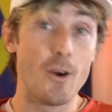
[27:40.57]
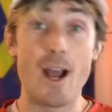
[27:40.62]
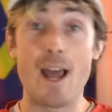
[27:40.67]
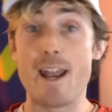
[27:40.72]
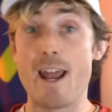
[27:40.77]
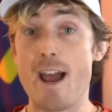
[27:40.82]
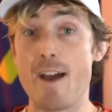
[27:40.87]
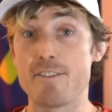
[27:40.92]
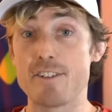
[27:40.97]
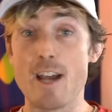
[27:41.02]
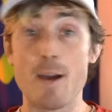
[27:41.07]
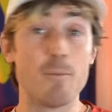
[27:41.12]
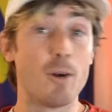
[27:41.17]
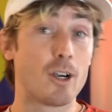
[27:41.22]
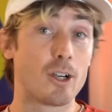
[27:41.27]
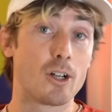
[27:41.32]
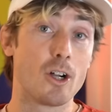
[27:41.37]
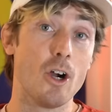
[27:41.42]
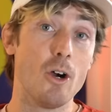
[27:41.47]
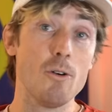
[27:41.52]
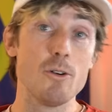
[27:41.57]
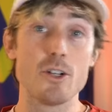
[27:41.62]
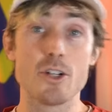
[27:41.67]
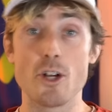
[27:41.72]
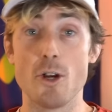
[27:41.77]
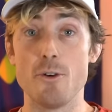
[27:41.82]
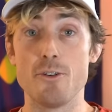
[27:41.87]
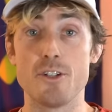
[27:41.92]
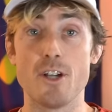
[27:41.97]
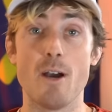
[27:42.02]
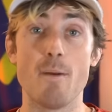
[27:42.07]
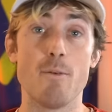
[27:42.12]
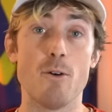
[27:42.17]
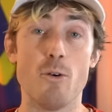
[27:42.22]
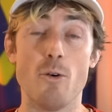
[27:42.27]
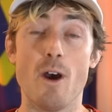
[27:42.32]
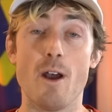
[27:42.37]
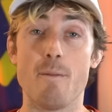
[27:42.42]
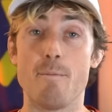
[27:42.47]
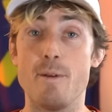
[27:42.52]
at halftime, our coach shows up,
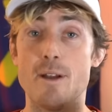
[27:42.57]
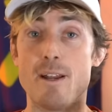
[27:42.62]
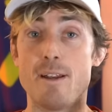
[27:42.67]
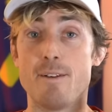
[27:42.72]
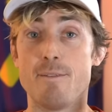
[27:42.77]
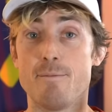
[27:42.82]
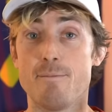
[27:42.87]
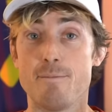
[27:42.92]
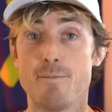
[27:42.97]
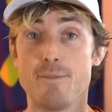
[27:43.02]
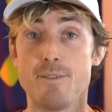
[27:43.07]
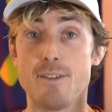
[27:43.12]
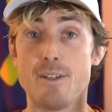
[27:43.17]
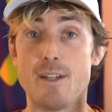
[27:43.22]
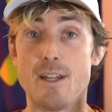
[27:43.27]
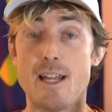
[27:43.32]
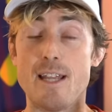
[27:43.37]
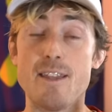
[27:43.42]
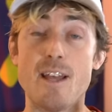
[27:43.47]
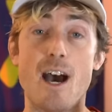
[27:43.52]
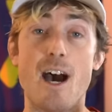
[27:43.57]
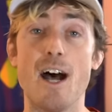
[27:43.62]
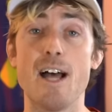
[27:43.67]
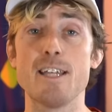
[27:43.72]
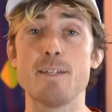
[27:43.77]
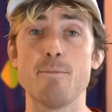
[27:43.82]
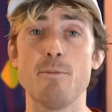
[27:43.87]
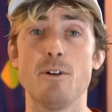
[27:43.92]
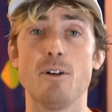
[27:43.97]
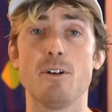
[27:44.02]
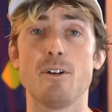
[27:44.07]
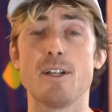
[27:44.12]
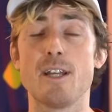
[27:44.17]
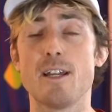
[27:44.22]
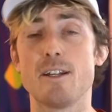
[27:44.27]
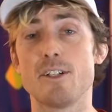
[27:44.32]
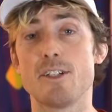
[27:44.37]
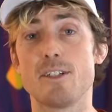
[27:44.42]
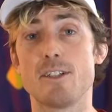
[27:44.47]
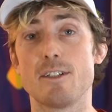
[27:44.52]
who had been in the hospital. He
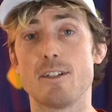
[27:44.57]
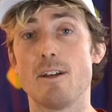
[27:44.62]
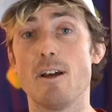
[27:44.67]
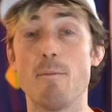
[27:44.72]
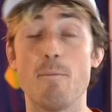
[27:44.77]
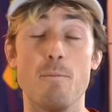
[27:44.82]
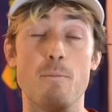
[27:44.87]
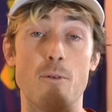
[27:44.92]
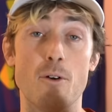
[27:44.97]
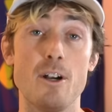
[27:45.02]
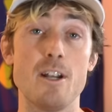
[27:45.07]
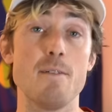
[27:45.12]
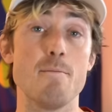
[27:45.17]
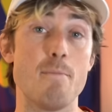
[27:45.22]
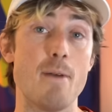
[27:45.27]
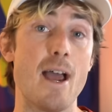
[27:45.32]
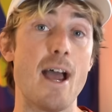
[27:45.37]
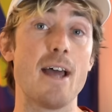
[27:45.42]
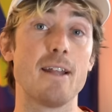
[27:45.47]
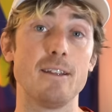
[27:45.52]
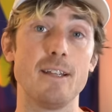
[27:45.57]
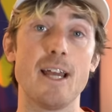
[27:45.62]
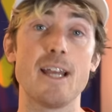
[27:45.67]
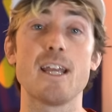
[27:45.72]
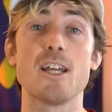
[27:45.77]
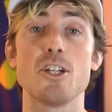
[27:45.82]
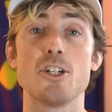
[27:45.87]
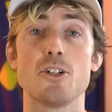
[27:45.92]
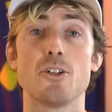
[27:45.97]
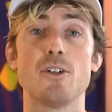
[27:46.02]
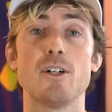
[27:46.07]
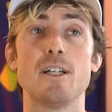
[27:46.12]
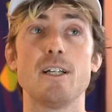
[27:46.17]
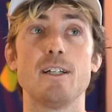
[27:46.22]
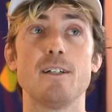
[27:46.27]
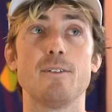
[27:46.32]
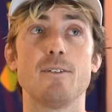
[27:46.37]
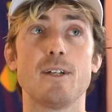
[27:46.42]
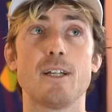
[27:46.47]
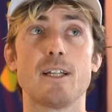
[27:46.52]
had a pretty bad leg
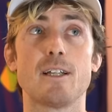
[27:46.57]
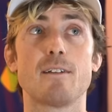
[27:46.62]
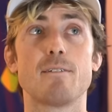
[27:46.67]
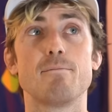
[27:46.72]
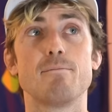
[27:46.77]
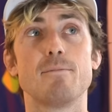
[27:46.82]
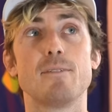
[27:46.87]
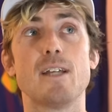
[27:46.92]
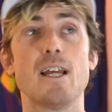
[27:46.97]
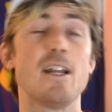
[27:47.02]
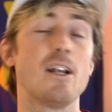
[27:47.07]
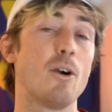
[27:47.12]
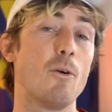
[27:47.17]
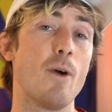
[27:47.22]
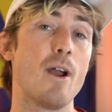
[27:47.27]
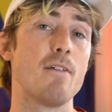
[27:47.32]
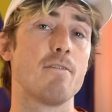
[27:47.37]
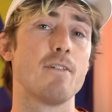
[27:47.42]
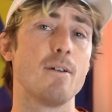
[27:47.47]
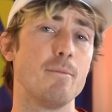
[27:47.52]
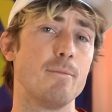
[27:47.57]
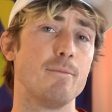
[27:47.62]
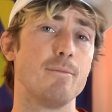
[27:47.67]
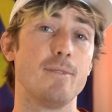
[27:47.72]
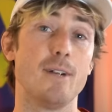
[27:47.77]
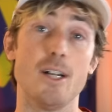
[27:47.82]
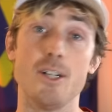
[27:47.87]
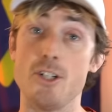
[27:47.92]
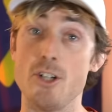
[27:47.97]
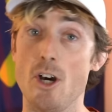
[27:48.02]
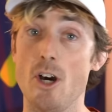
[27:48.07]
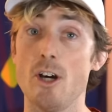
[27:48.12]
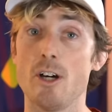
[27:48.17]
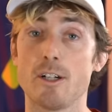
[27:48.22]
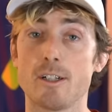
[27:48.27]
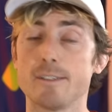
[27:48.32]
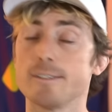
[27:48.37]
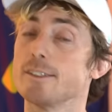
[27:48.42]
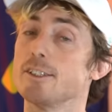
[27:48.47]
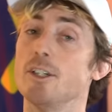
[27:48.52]
injury, like getting away from a
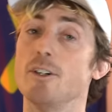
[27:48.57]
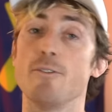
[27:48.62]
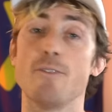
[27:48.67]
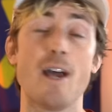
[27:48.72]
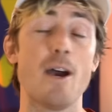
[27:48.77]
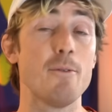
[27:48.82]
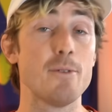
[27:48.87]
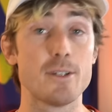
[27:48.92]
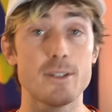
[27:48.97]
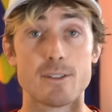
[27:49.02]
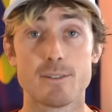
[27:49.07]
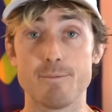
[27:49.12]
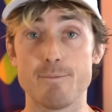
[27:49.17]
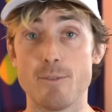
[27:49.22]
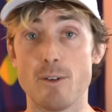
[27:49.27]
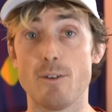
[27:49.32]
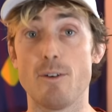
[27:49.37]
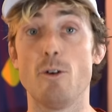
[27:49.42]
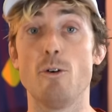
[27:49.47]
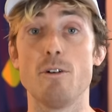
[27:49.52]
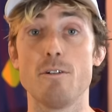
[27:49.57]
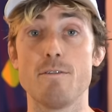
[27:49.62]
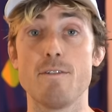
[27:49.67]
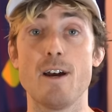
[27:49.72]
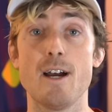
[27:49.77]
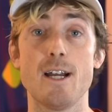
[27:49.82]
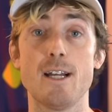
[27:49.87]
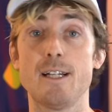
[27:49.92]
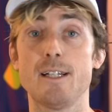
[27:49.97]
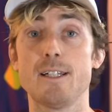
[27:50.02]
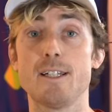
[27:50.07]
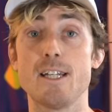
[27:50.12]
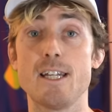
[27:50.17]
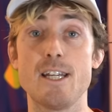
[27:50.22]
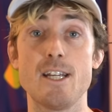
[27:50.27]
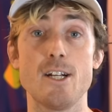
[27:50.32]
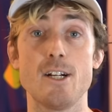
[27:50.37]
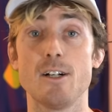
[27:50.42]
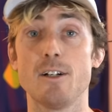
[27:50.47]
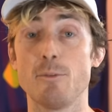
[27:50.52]
dog. So that was horrifying to
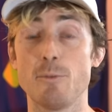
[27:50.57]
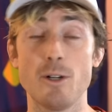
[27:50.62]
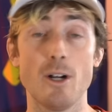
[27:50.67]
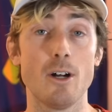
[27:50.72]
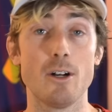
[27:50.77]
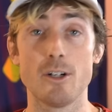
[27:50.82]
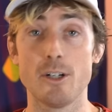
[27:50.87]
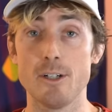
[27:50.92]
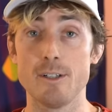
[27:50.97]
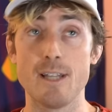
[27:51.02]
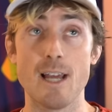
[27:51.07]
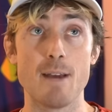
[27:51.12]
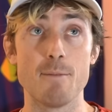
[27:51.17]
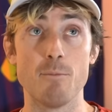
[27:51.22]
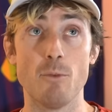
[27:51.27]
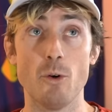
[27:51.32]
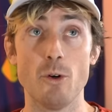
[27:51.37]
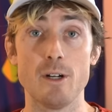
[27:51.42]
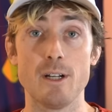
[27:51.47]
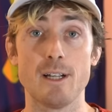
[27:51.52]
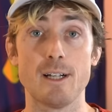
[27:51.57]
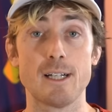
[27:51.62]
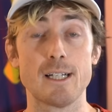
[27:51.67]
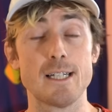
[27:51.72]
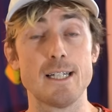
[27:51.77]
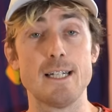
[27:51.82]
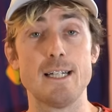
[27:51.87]
hear. We all heard that morning,